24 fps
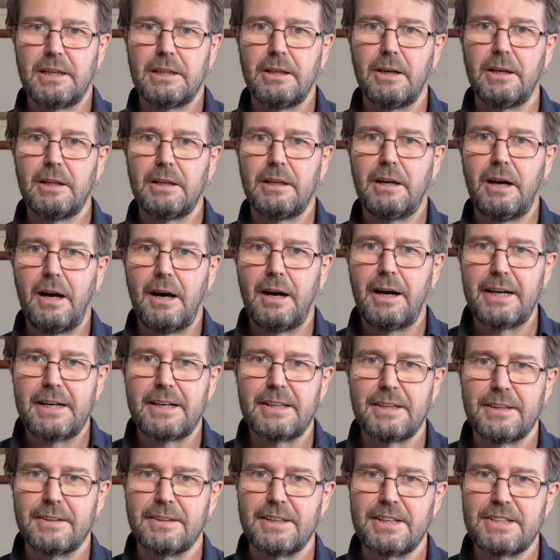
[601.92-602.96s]
a lot
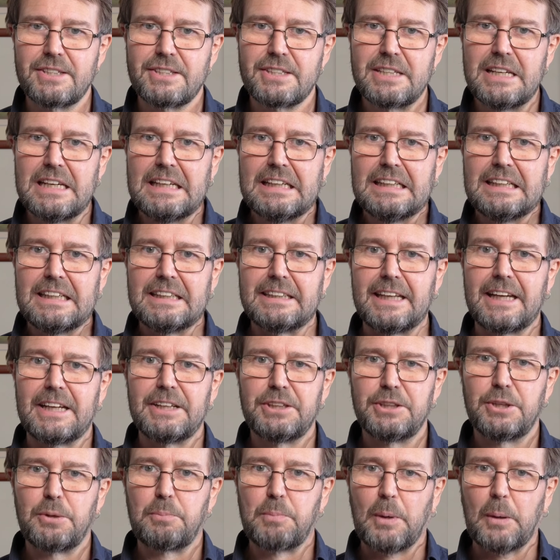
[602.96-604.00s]
higher than this,
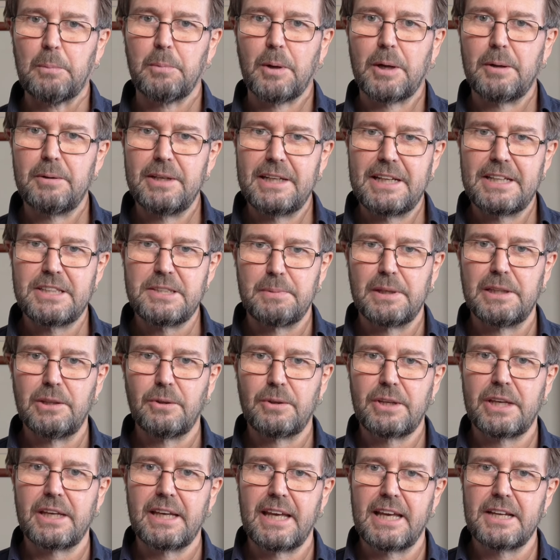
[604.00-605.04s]
then you probably need to be
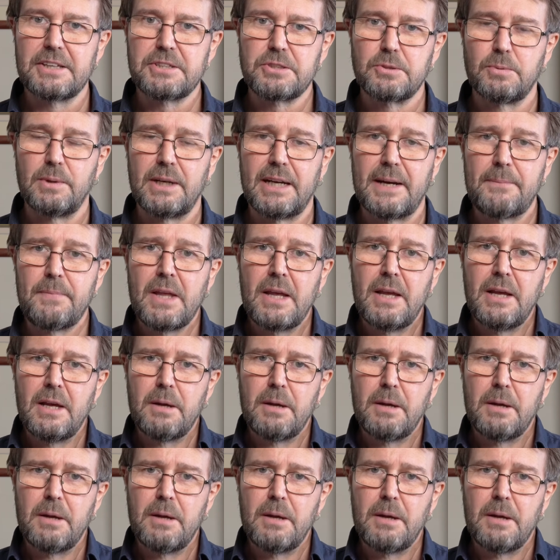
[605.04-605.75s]
looking elsewhere.